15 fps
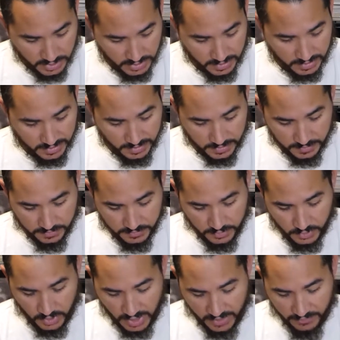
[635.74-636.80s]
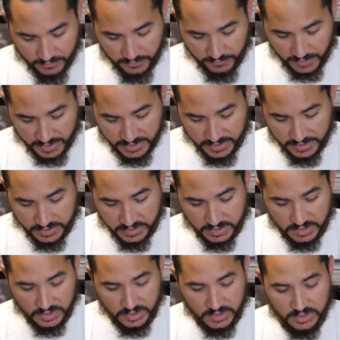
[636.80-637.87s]

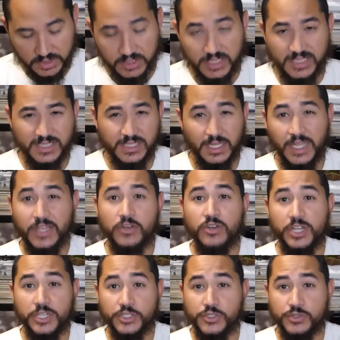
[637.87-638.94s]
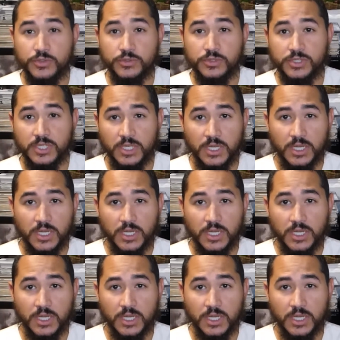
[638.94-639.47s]
Finding these later issues